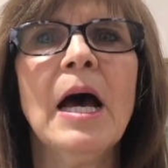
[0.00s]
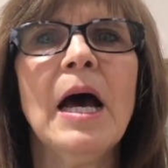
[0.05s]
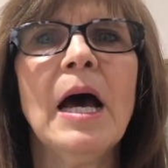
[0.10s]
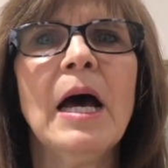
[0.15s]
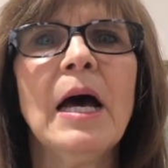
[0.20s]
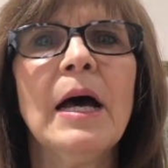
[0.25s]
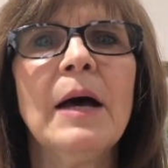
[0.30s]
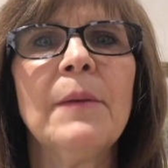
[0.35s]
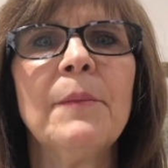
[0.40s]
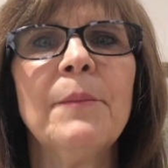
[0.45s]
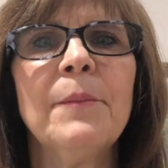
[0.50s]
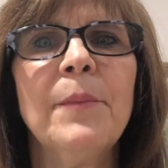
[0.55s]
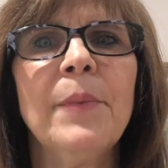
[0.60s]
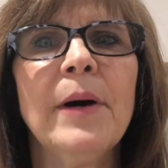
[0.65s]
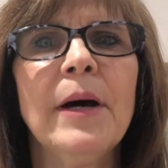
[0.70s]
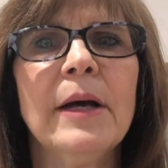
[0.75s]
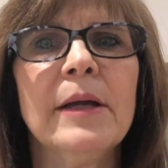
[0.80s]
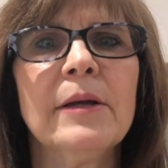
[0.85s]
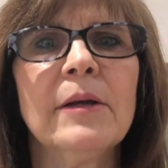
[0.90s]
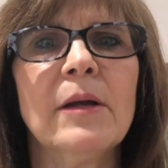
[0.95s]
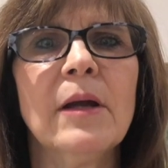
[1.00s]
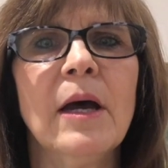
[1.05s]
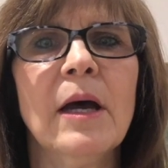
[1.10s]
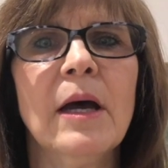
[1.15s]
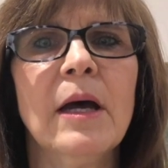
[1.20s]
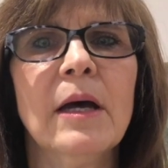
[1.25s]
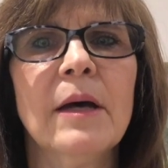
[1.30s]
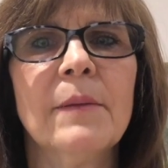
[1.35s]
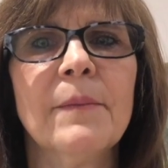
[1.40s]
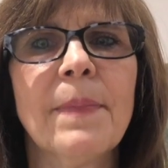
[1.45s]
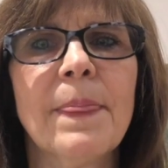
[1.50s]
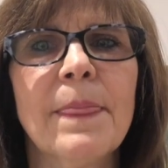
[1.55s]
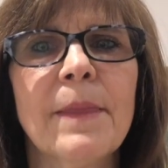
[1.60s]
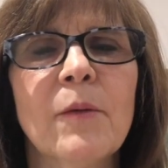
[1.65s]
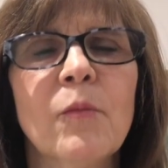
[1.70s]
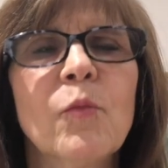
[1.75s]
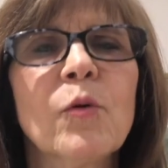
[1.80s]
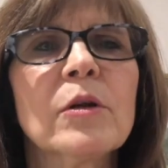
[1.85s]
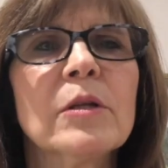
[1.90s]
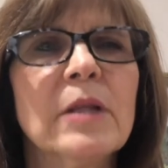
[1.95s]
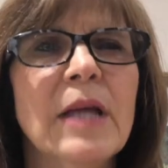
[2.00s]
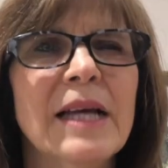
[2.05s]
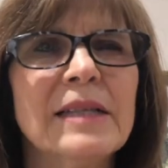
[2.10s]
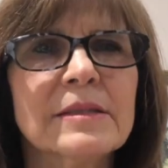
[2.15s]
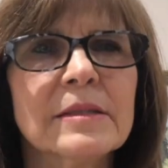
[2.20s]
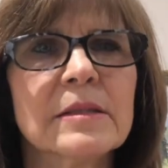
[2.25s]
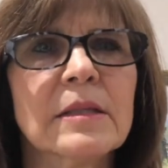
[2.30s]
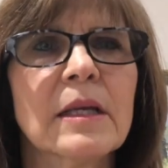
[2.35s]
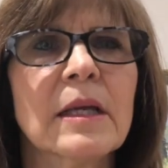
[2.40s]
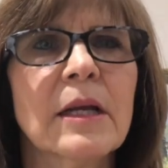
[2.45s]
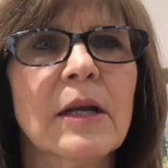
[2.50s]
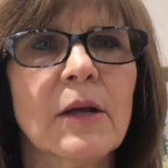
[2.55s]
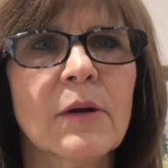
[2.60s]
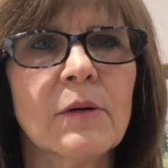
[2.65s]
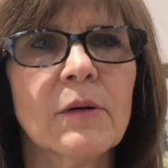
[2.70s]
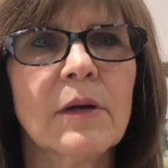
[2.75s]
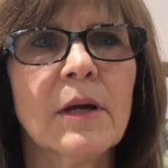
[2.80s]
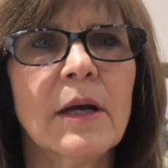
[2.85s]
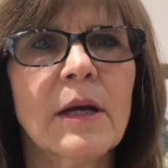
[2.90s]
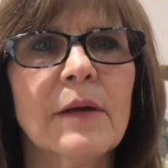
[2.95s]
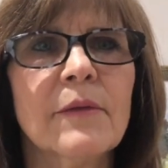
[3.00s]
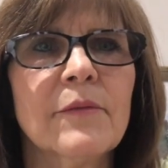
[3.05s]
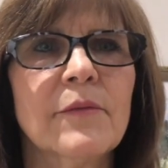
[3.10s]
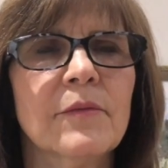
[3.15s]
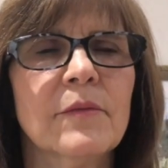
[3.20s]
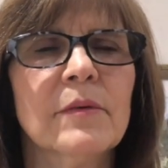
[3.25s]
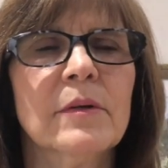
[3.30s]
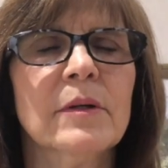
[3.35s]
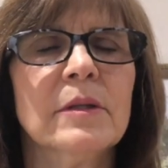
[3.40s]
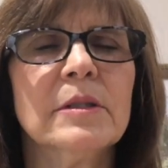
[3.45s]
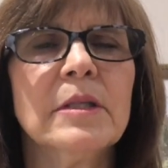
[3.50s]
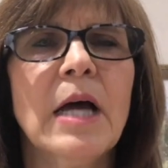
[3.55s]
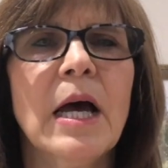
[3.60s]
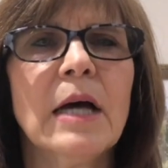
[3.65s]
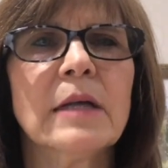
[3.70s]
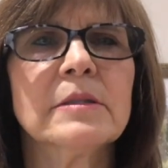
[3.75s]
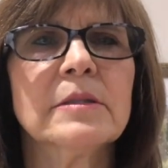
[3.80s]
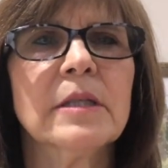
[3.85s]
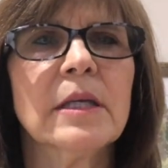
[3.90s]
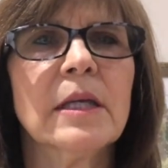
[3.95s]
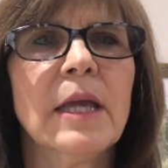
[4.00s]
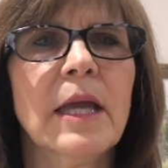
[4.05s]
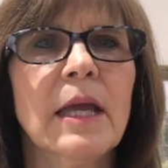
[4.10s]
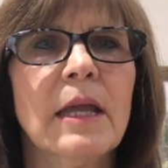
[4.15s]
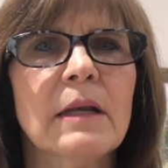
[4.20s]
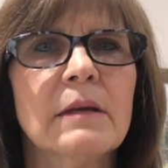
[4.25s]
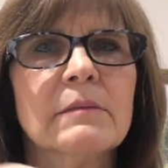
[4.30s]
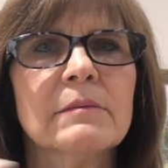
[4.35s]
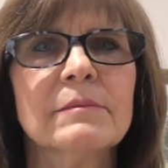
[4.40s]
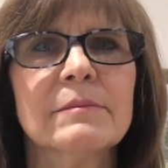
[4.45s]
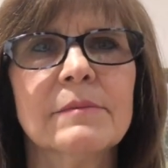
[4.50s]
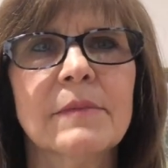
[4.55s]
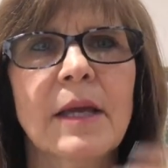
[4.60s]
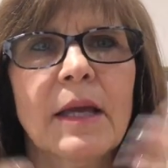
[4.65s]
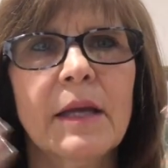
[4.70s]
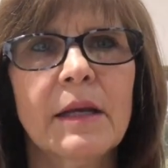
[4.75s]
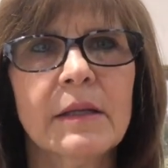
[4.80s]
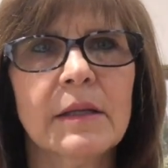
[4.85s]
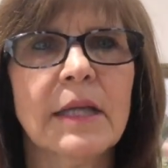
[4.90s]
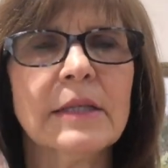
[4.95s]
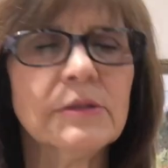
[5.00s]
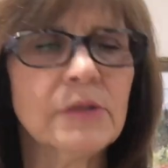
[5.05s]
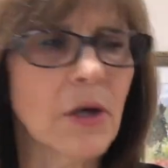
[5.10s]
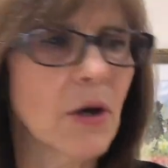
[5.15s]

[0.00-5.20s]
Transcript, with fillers: um, but um, were less, you know, kind of toxic and, and less